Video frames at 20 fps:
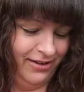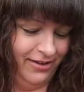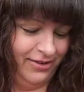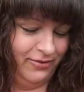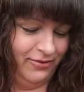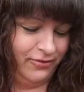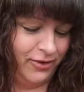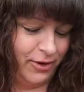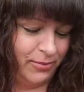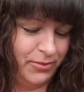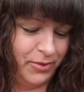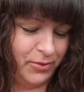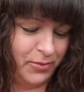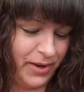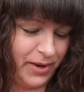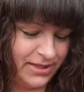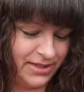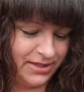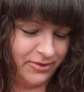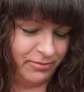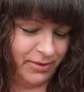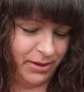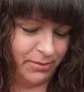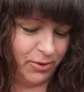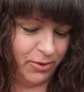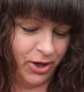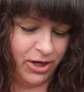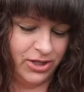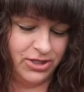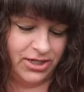from the rest of my
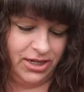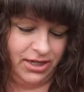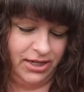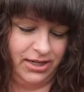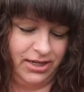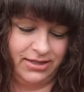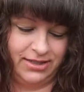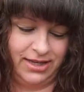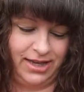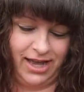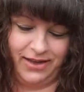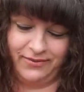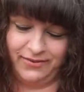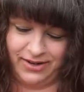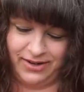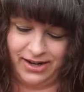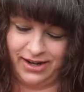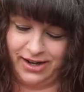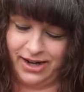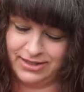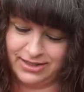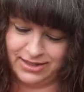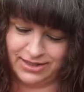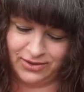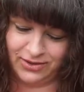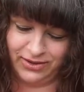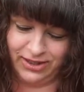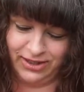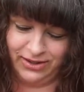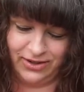project because I have an
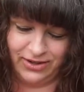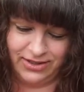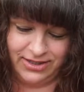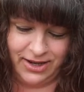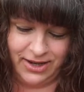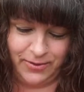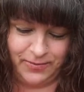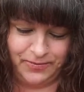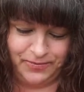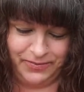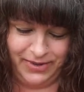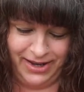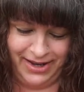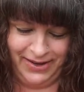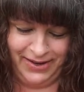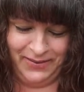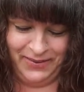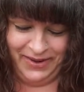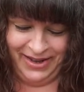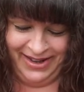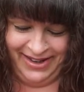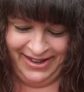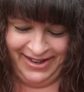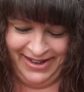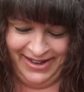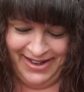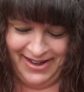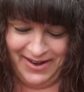unnecessarily long tail. Anyway,